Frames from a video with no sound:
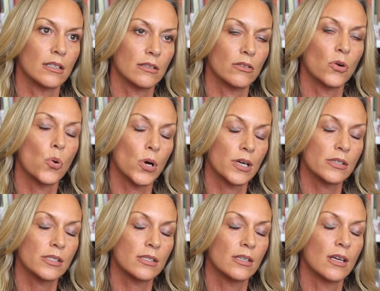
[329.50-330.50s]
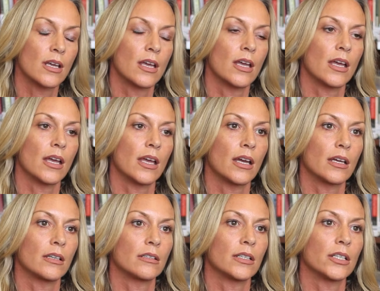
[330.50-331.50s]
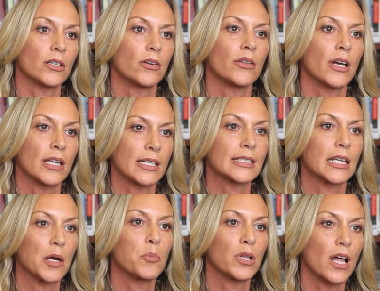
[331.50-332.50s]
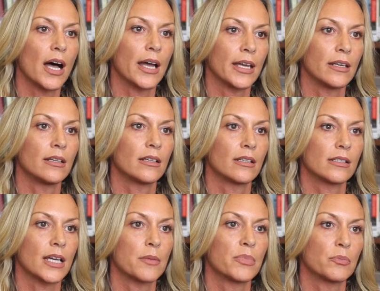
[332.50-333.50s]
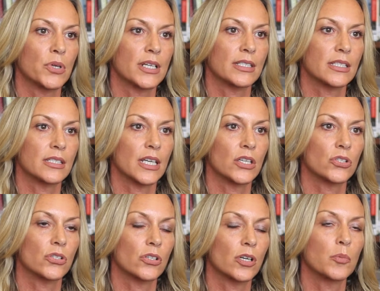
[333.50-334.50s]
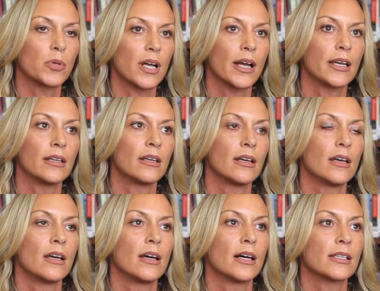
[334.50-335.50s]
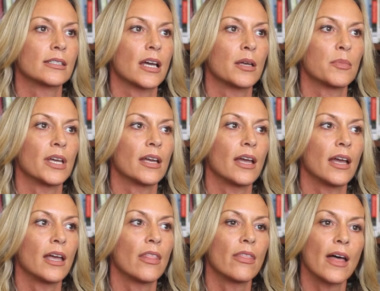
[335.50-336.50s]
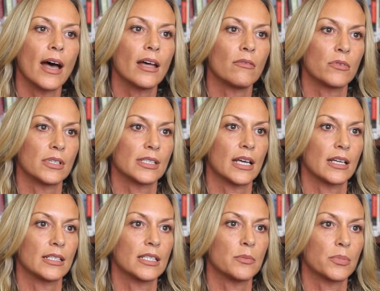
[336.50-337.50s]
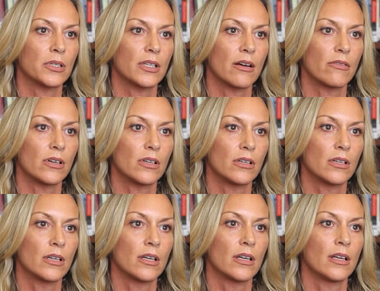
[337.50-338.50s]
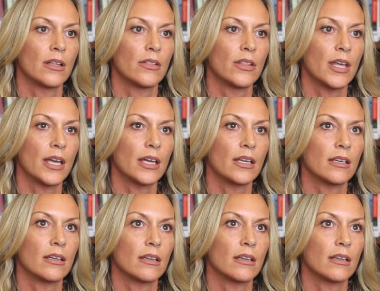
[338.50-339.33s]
course, and and it's an applied type of presentation or applied assignment, and that was at a deeper level. They